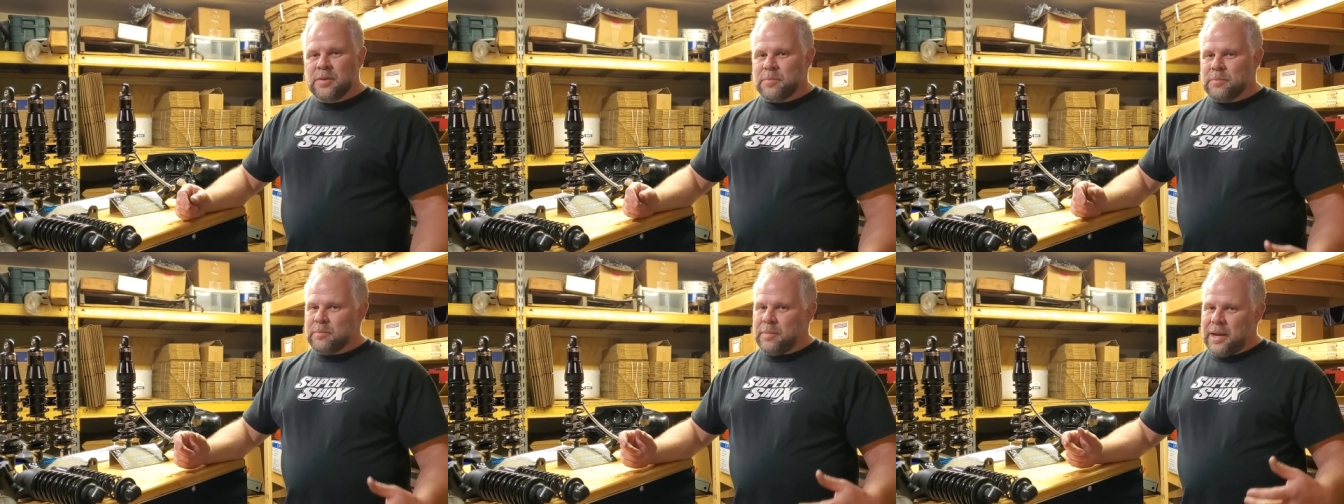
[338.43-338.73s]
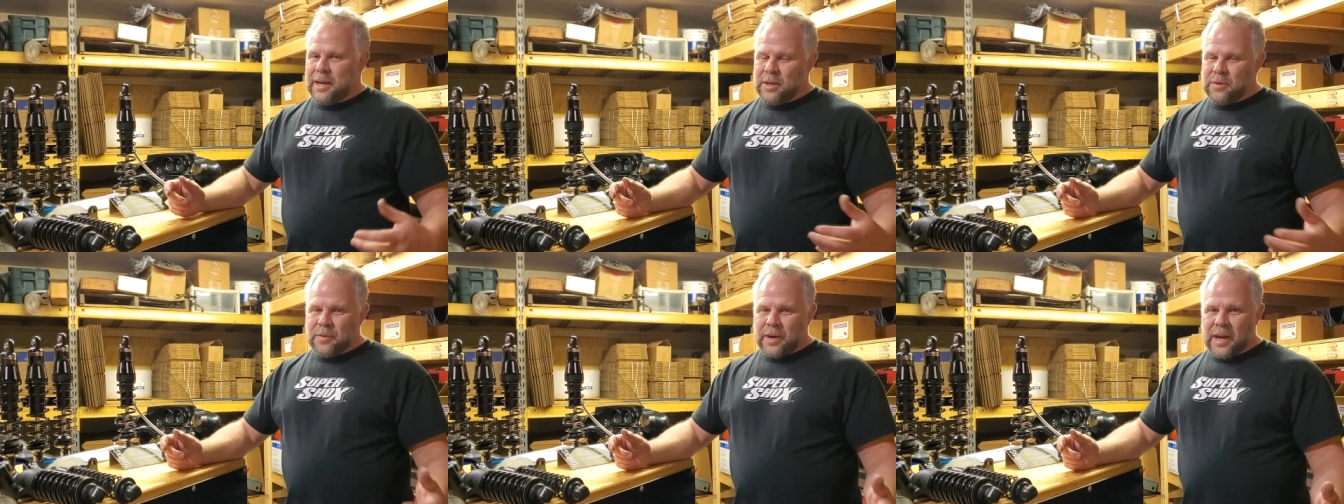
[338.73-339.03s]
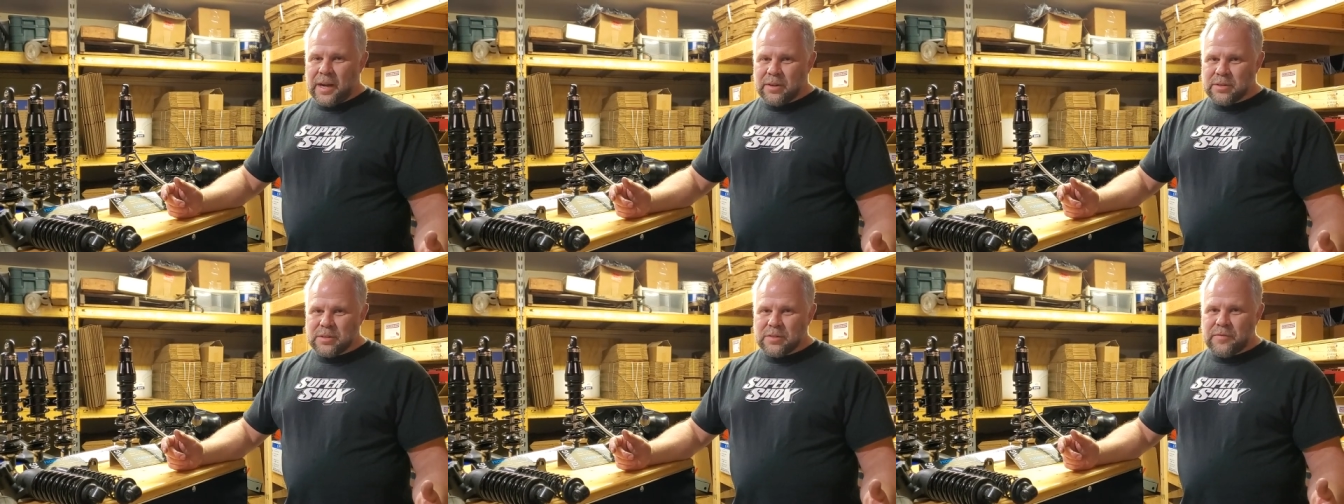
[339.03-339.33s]
Many
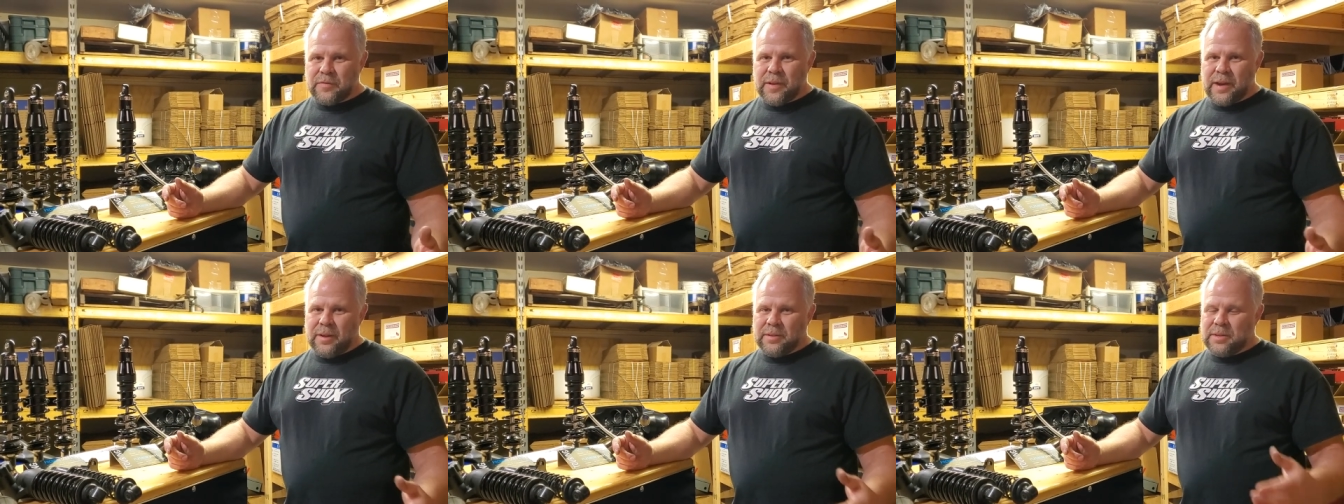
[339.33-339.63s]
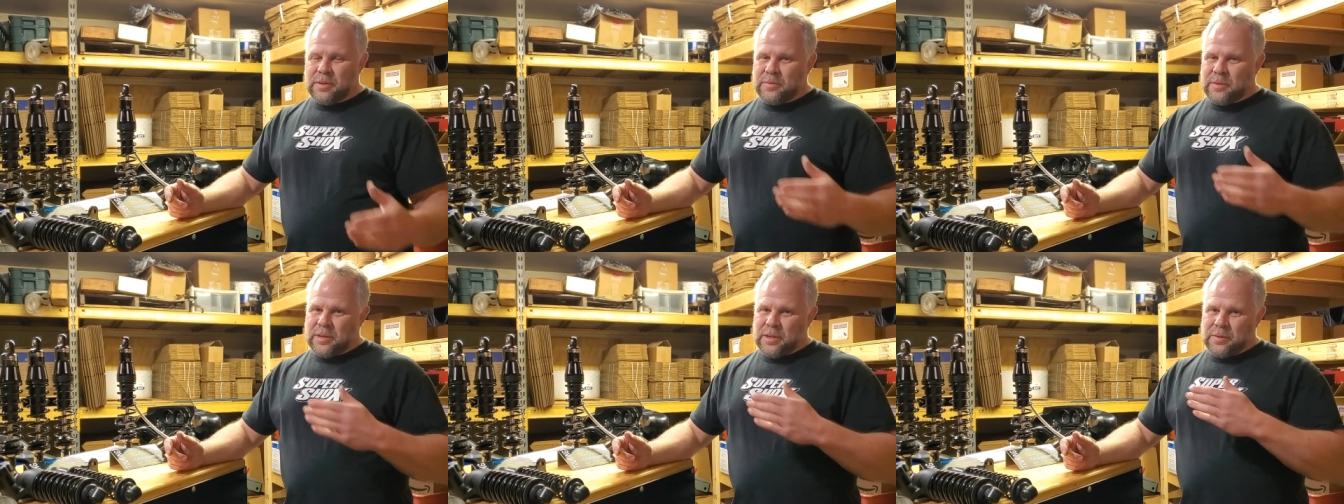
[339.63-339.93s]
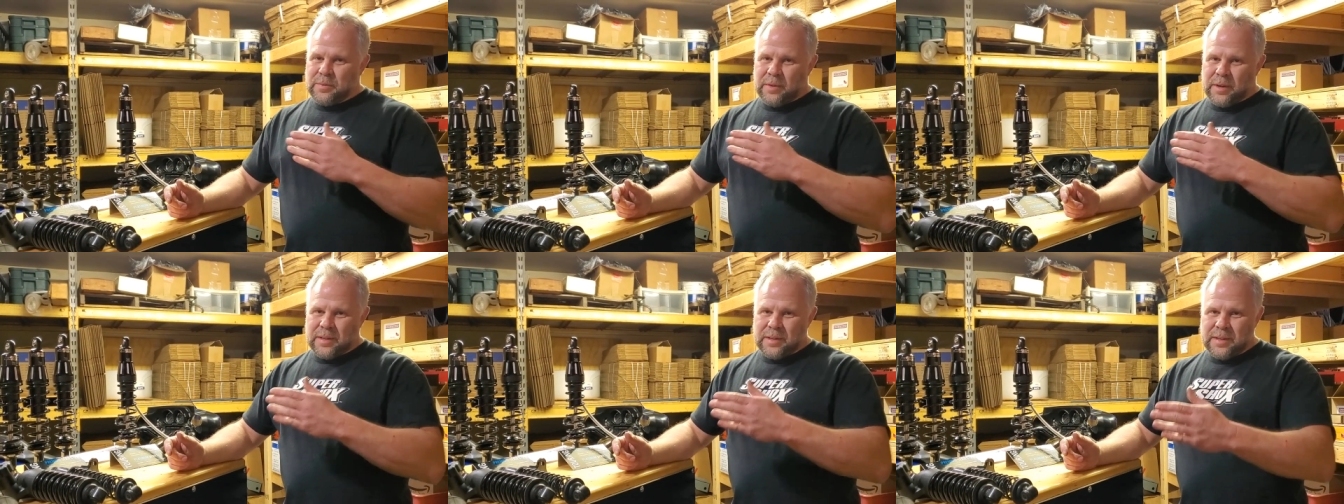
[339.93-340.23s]
riders have felt it when
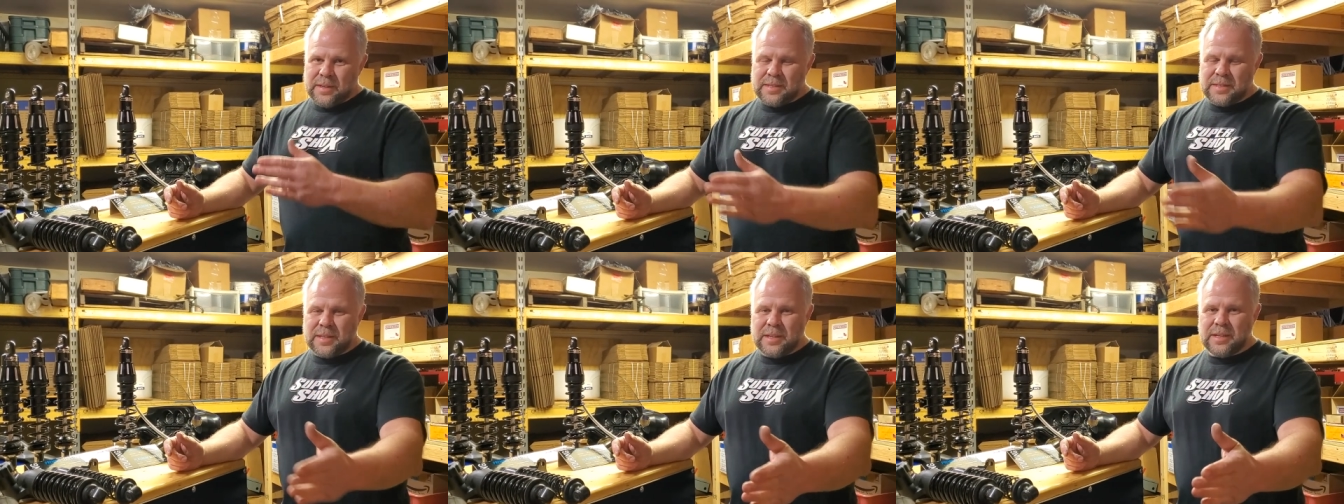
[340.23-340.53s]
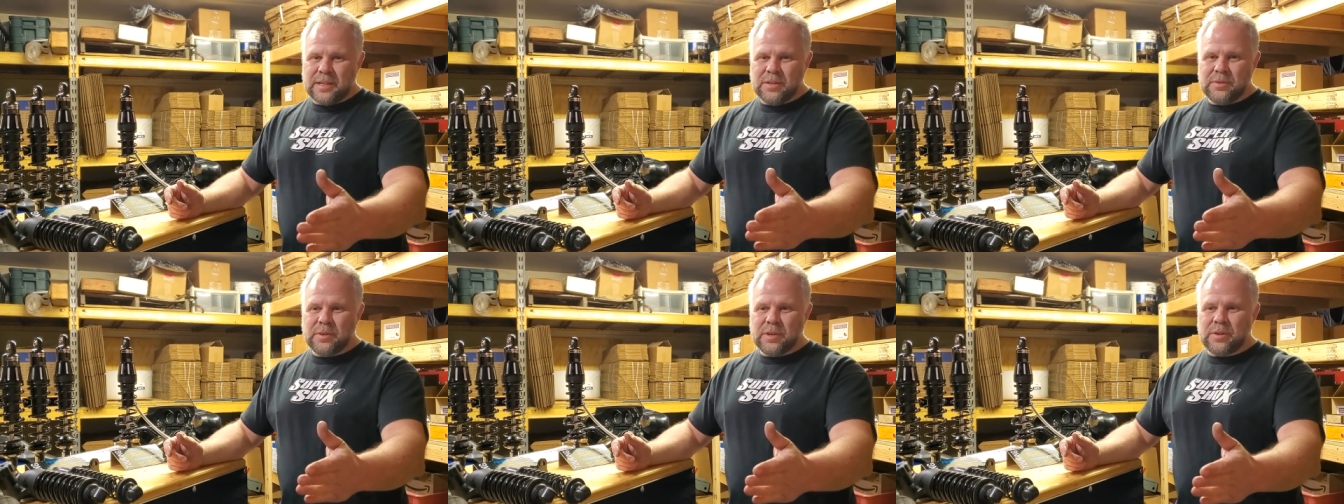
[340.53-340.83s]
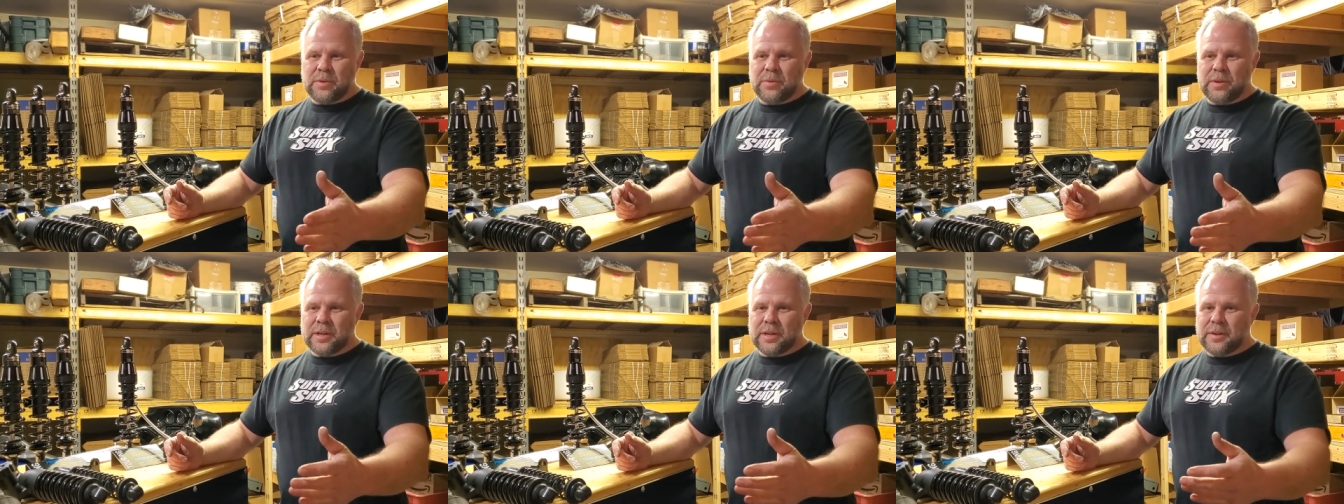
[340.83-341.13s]
you run this thing into a
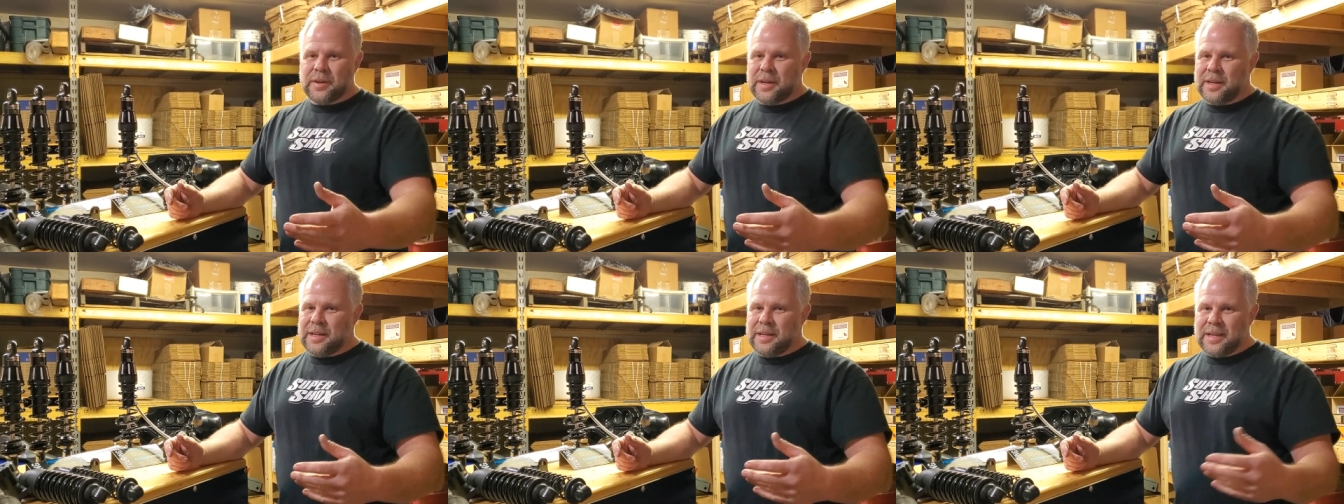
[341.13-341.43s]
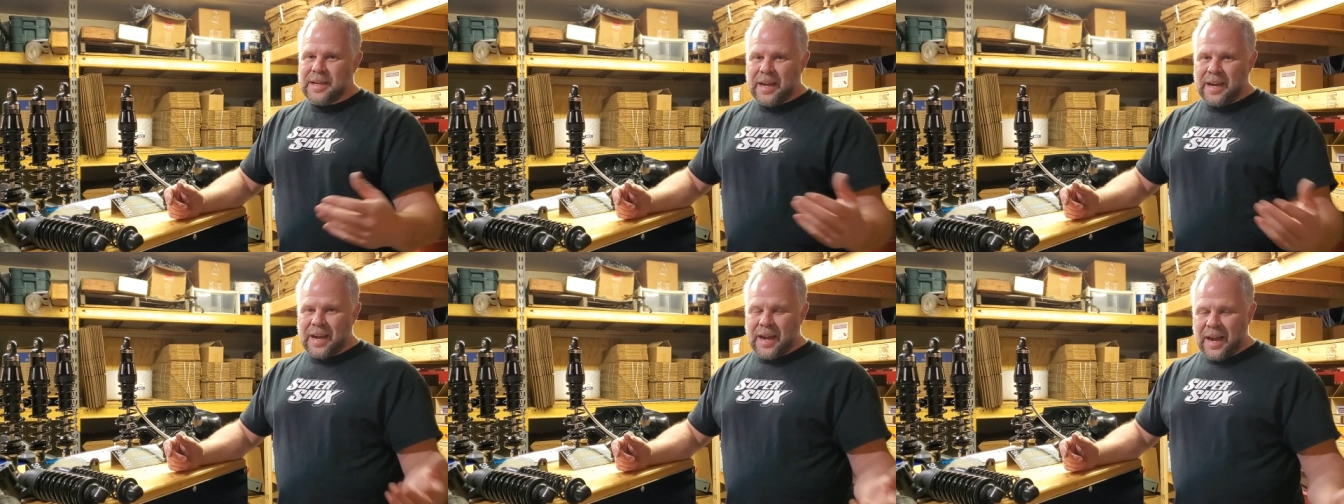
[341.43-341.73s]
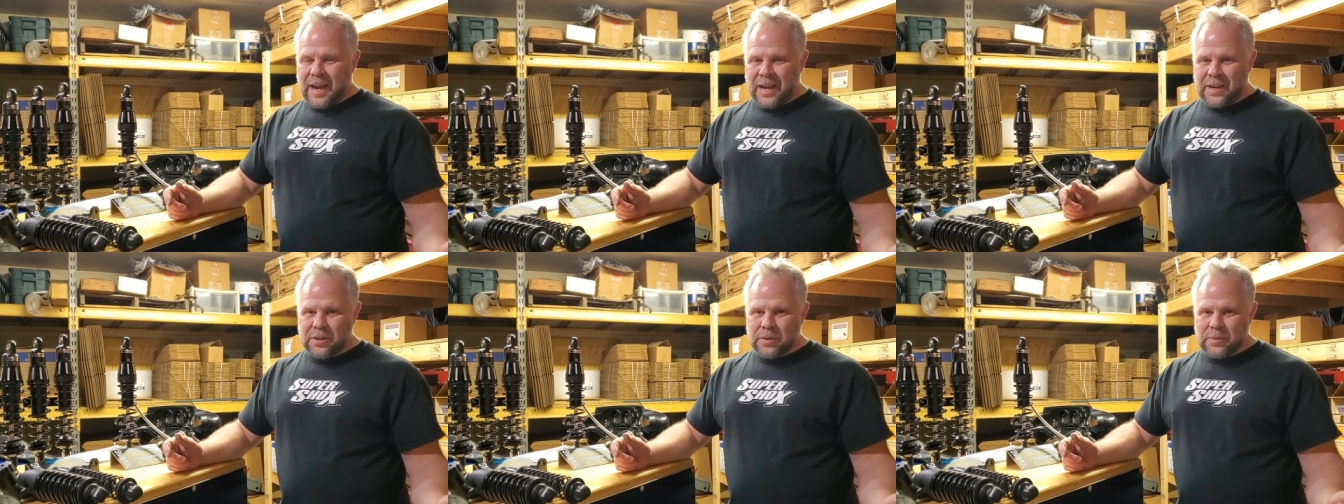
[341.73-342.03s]
corner at any kind of
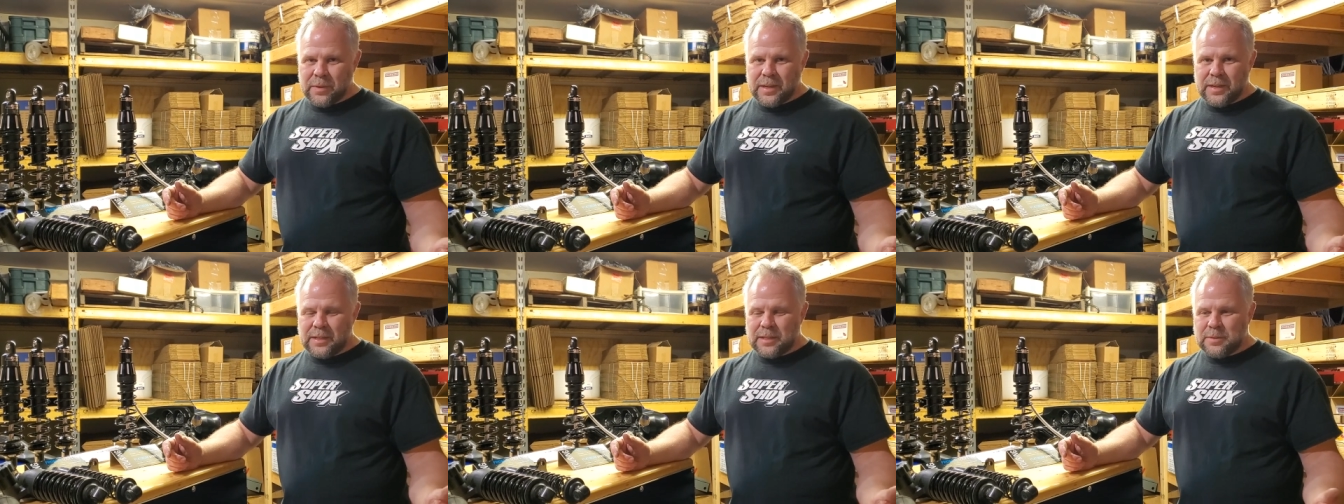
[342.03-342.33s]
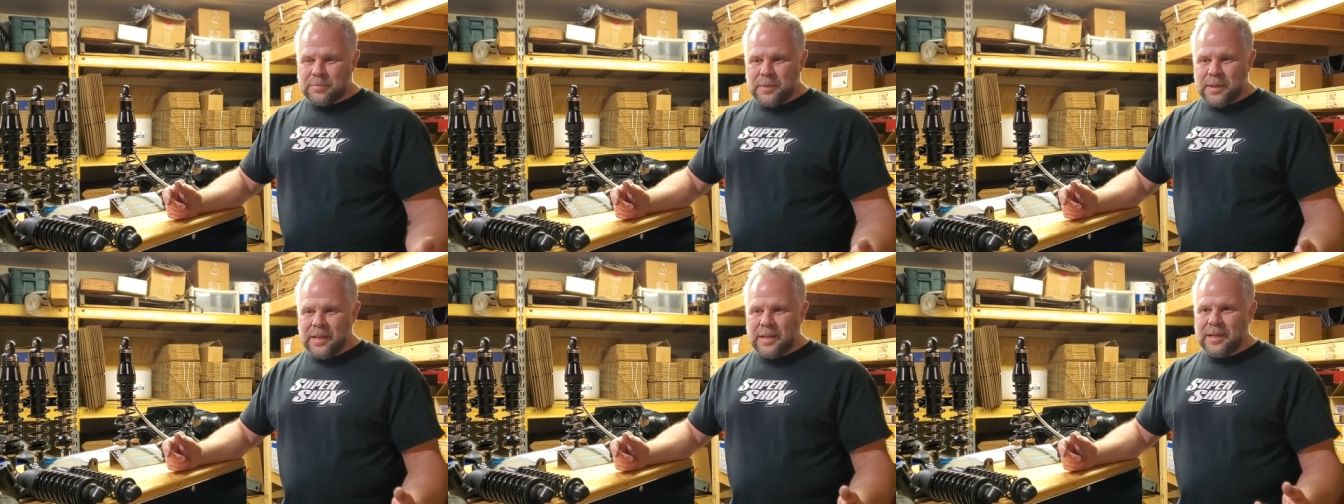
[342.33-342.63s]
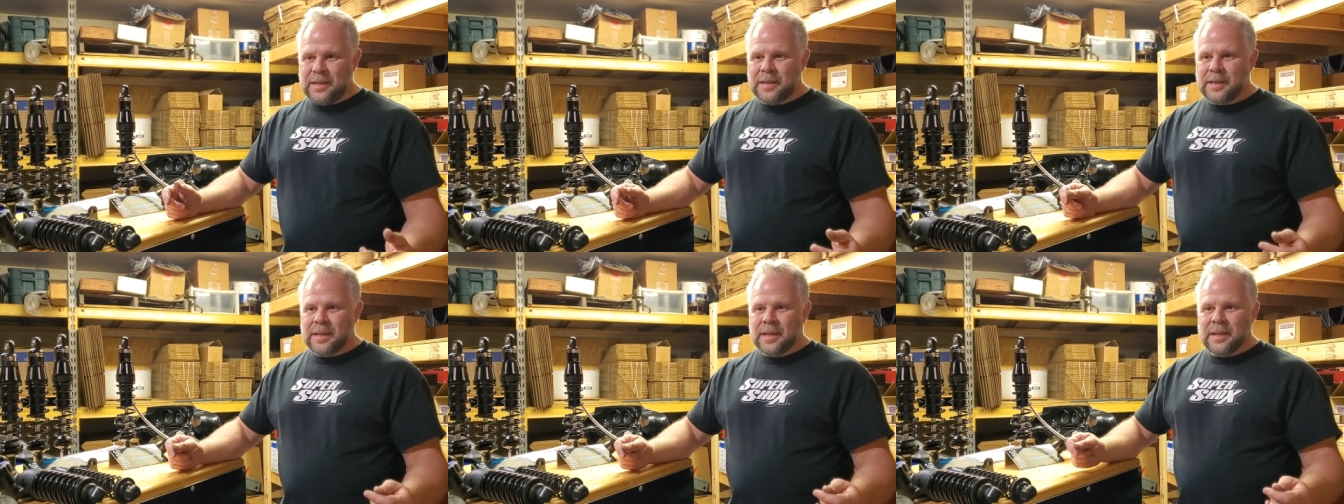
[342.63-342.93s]
higher rated
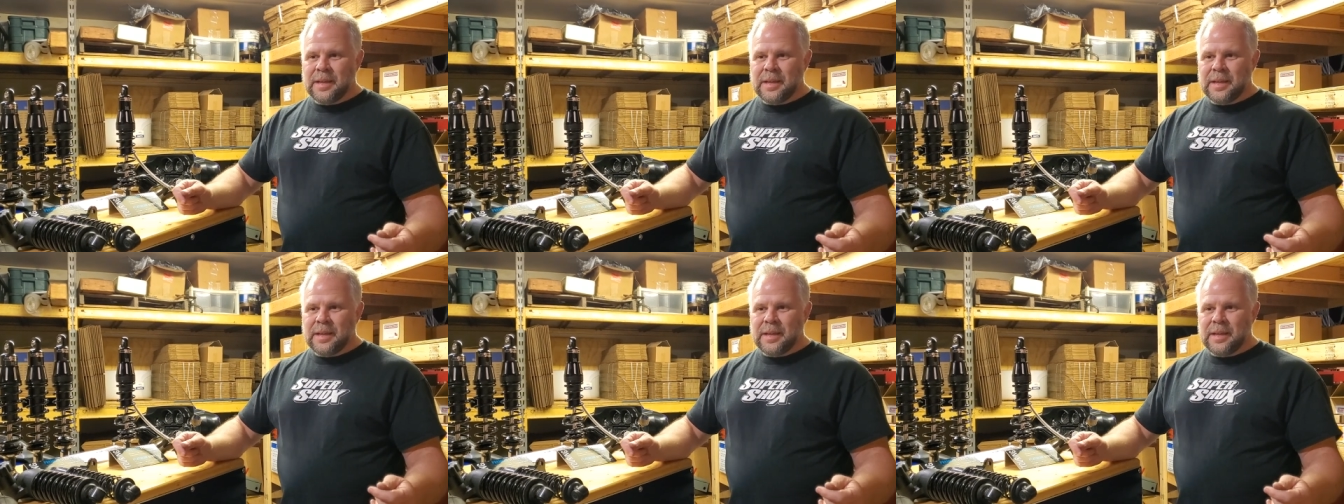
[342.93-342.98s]
speed,